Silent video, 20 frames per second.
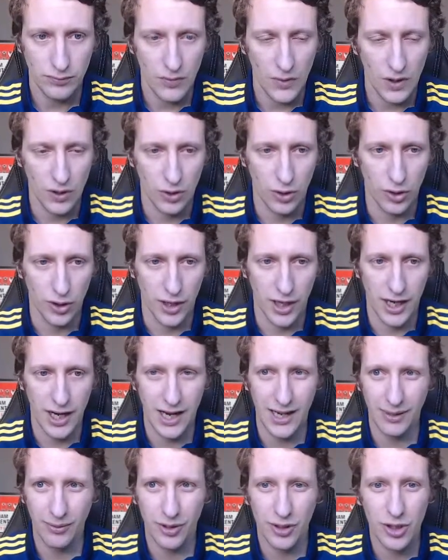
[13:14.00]
Cutting in. I
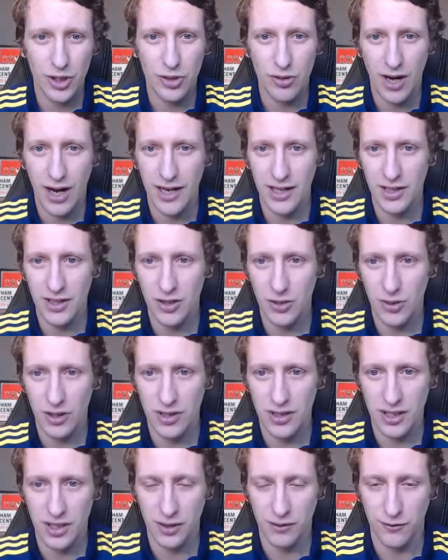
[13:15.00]
am going to try and do a
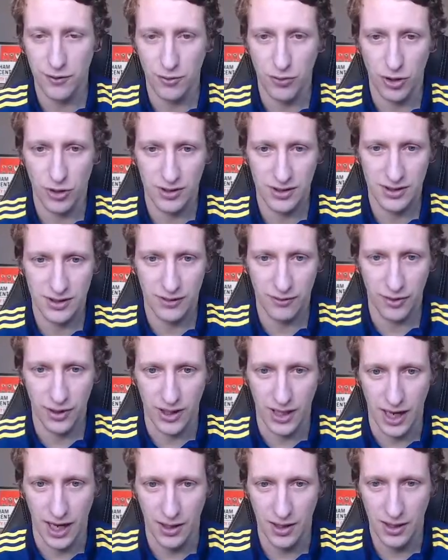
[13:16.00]
deal for Moses if we
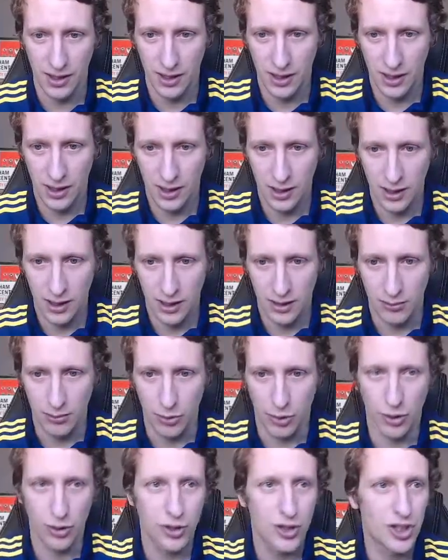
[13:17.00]
can.
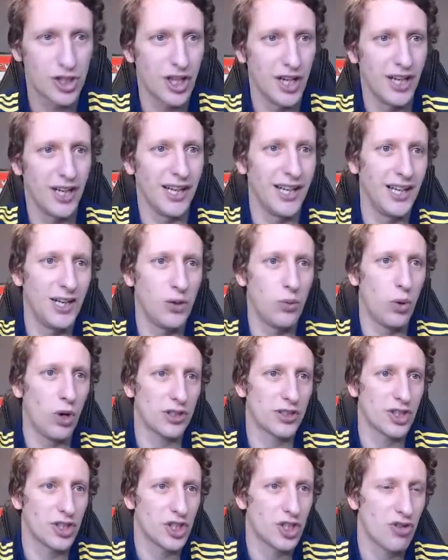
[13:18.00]
Marucci. What
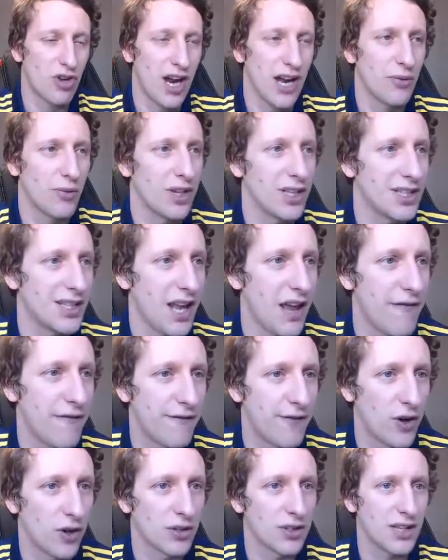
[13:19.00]
a strike with his left
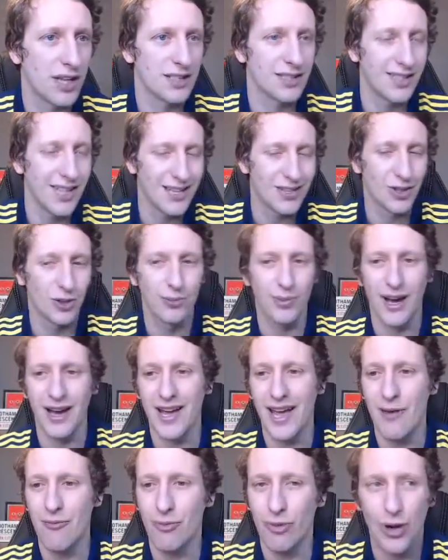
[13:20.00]
foot. Set up by
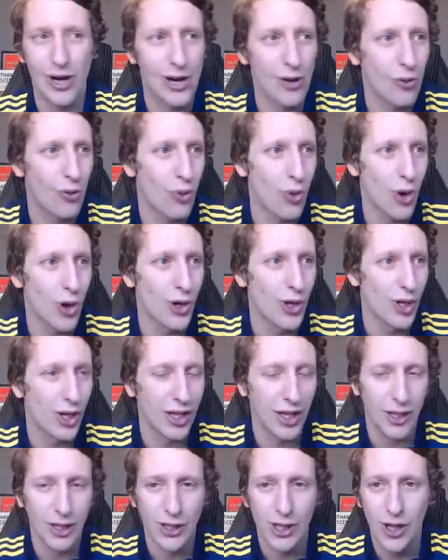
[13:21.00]
Emery.
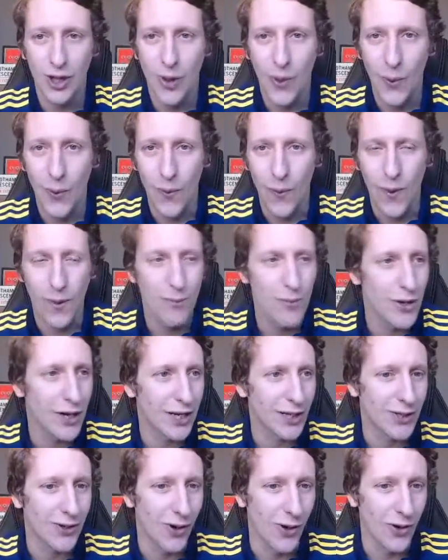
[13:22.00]
1-0. 1 minute
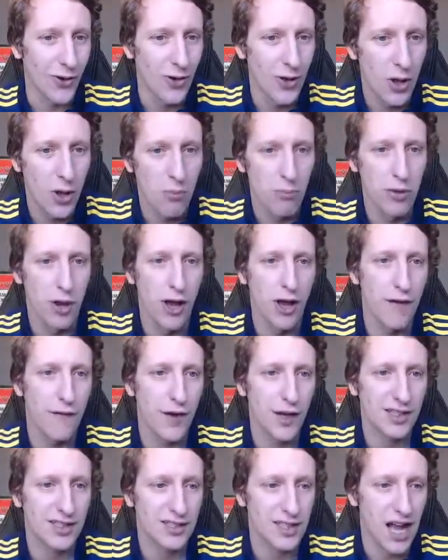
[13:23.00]
gone.
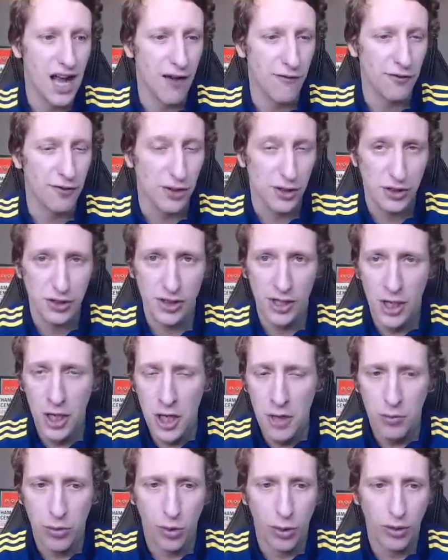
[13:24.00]
Perfect start for us.
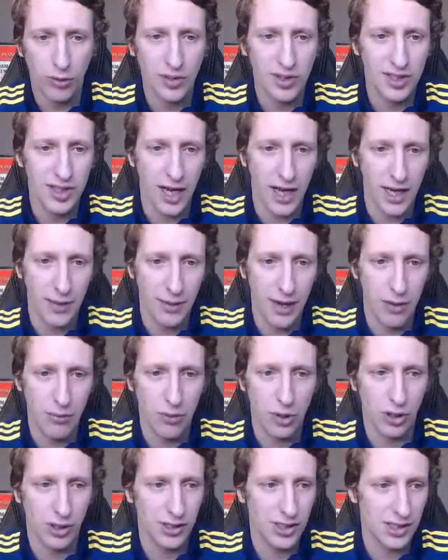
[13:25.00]
But what I was saying about
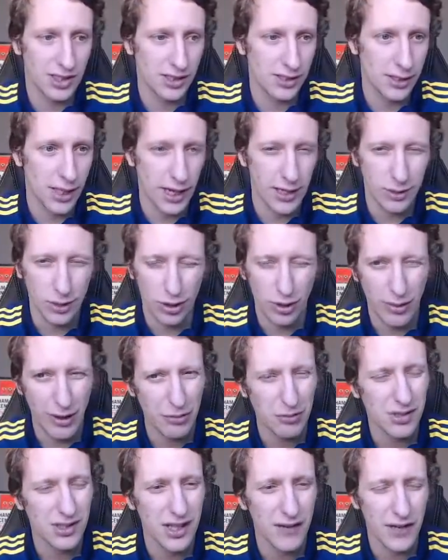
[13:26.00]
Moses is that he's on about
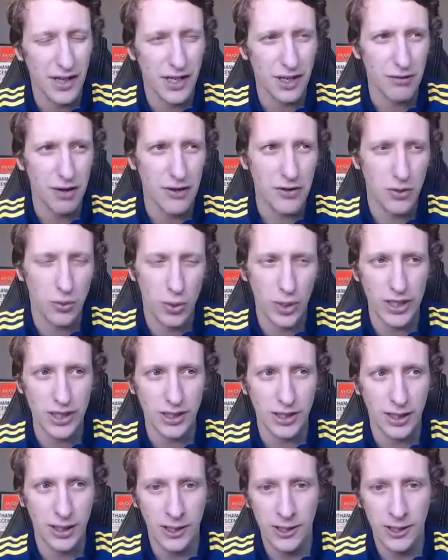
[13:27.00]
70 grand a week,